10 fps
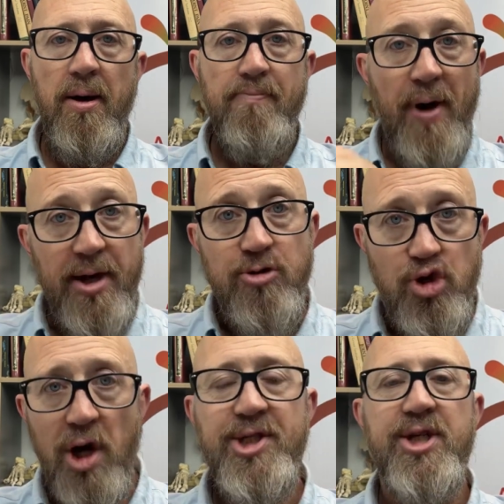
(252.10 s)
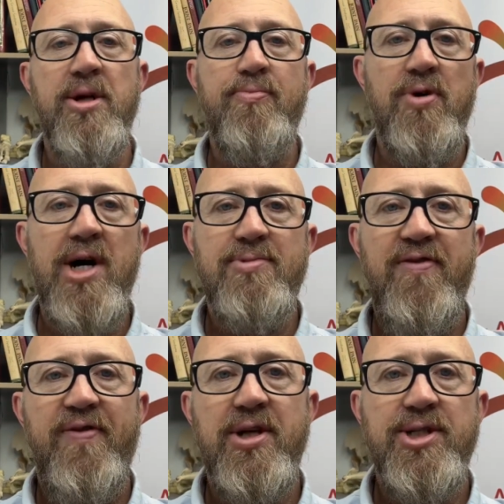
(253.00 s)
By adjusting a primary
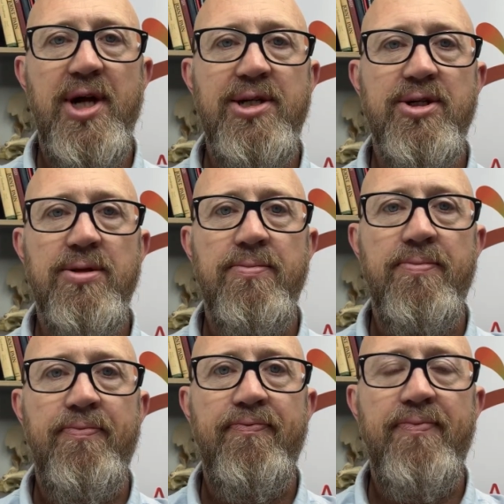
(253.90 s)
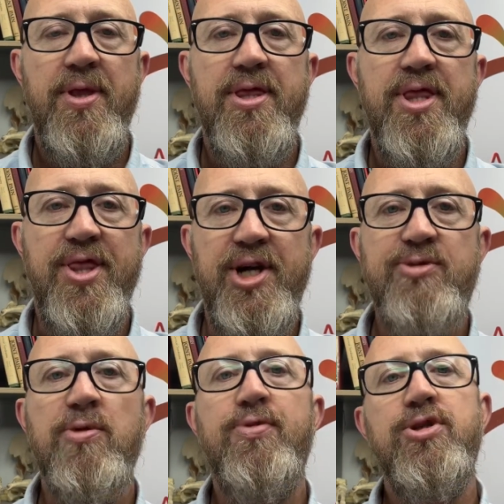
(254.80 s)
fixation, this
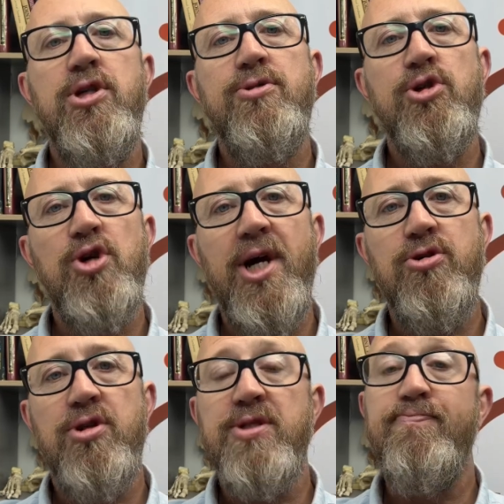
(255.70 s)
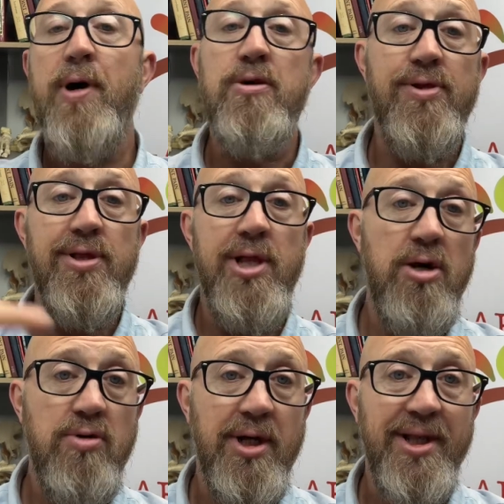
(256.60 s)
will produce changes both
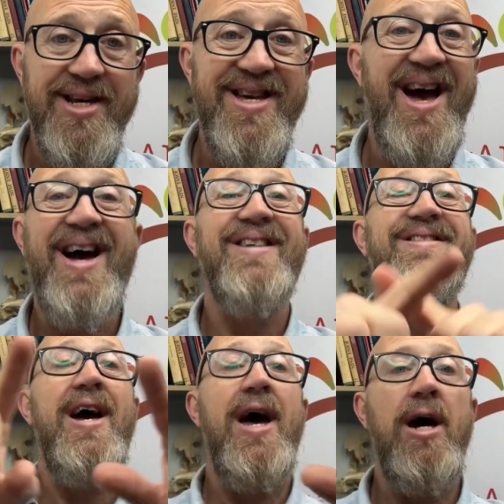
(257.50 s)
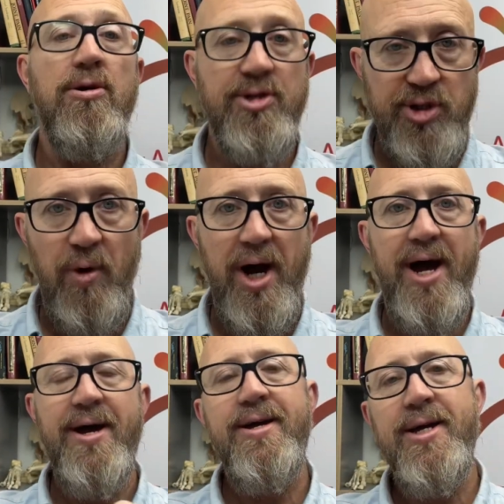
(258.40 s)
locally and
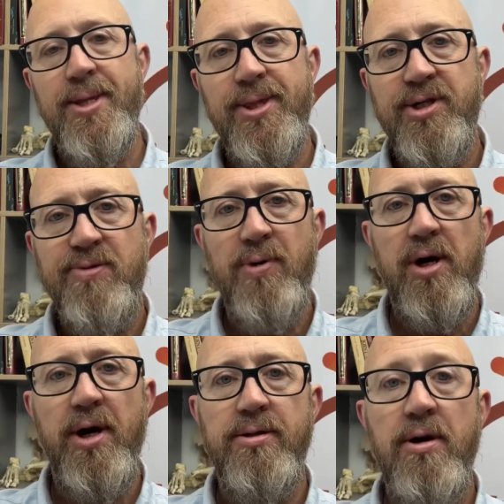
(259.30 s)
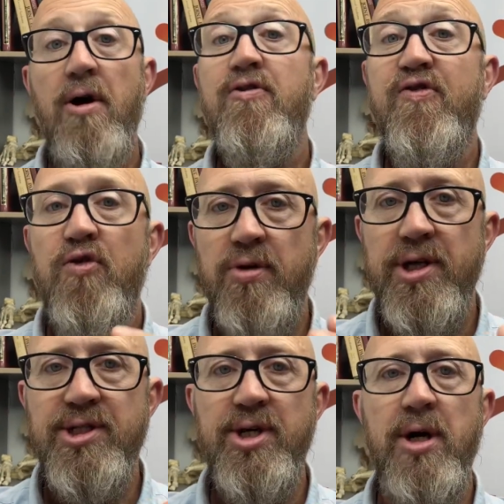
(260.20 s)
elsewhere in the spine. For
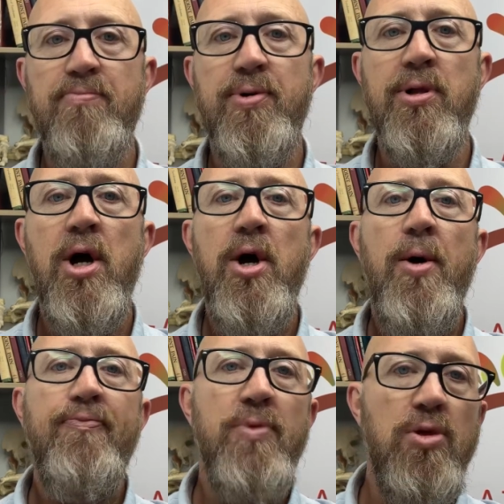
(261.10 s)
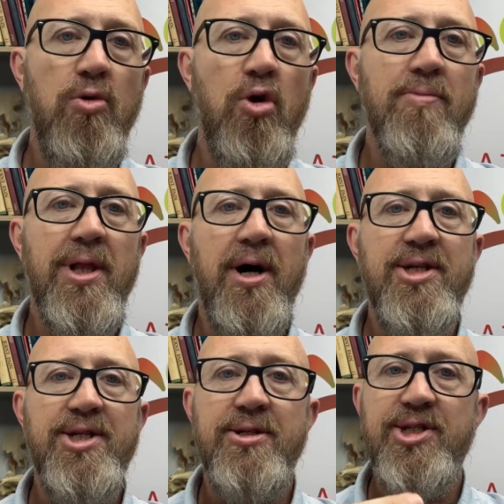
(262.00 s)
example,
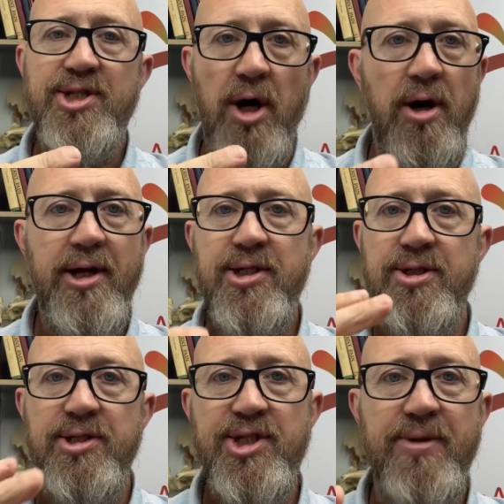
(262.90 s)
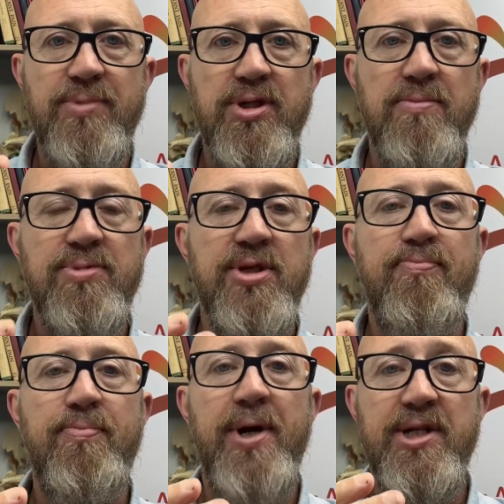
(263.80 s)
normalizing signs and symptoms
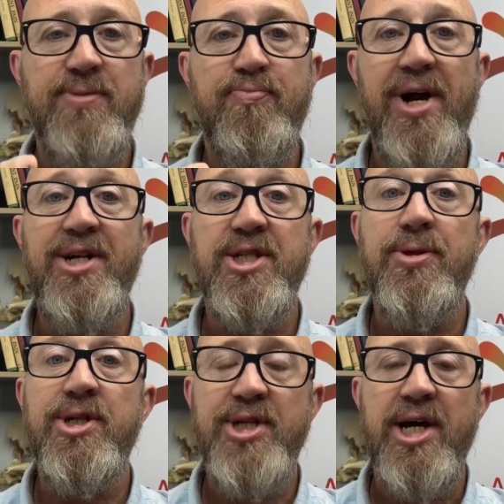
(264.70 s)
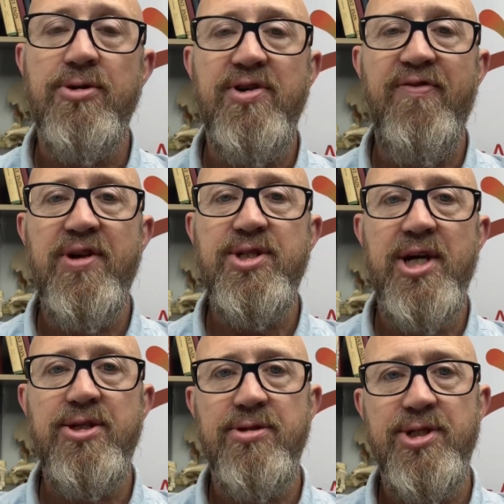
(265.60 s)
expressed at the secondary
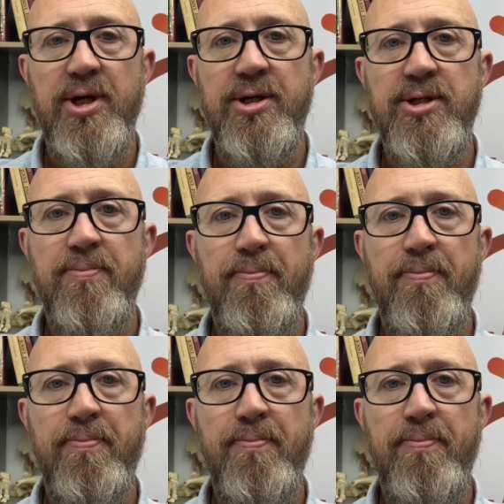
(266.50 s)
fixation site.